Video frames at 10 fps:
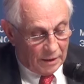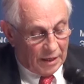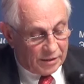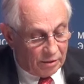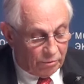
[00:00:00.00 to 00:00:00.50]

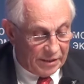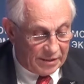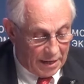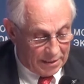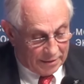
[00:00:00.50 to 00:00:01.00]
As a
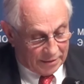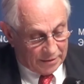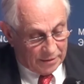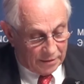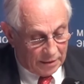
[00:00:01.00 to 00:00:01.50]

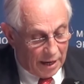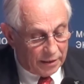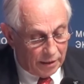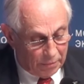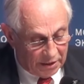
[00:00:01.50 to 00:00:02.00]
result,
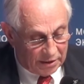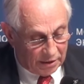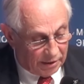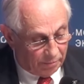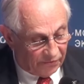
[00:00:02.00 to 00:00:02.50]
I
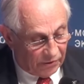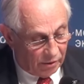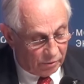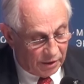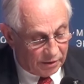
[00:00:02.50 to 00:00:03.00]
immediately
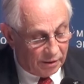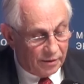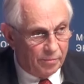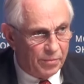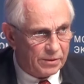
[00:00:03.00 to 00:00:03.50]

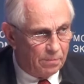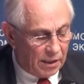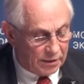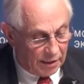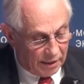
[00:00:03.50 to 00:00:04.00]
founded the
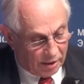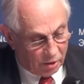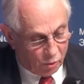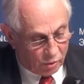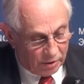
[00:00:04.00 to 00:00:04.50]
Bismarck
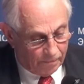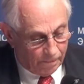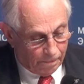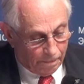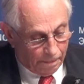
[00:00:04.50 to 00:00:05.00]
dialogue.
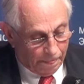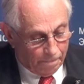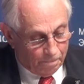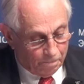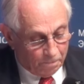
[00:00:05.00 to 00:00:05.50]

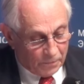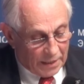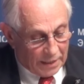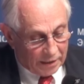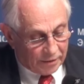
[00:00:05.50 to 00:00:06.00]

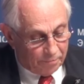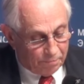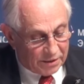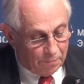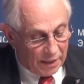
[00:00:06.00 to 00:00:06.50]
At the
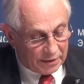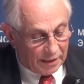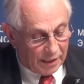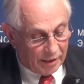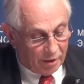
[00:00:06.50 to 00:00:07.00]
Bismarck
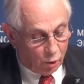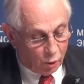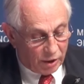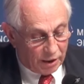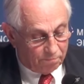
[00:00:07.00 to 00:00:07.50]

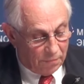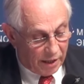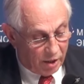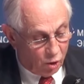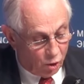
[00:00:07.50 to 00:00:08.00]
dialogue at
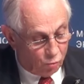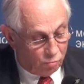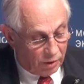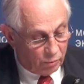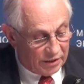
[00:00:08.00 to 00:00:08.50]
my
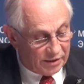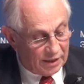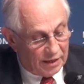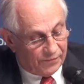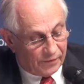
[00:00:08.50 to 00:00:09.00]
home, we
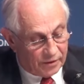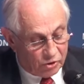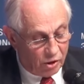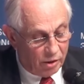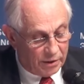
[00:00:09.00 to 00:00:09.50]
saved the
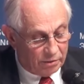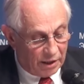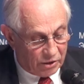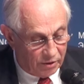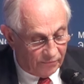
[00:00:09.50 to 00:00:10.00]

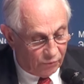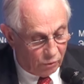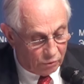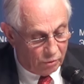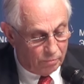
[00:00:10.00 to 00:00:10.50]
German-Russian
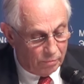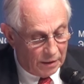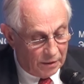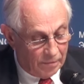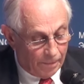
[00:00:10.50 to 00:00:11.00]
forum,
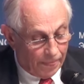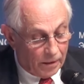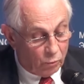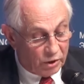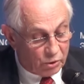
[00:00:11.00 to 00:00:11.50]

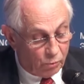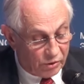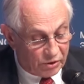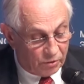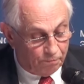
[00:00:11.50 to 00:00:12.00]
which
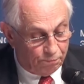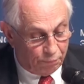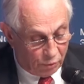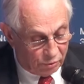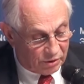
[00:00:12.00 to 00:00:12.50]
was
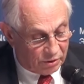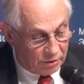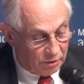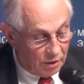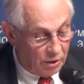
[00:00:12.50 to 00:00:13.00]

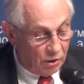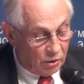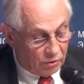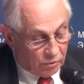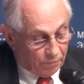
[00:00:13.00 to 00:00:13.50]
supposed
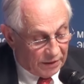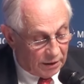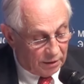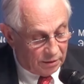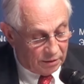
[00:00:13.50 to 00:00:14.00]
to
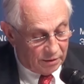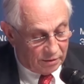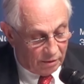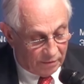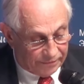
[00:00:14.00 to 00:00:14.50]
be
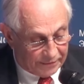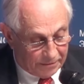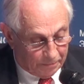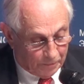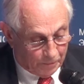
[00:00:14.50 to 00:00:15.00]
dissolved.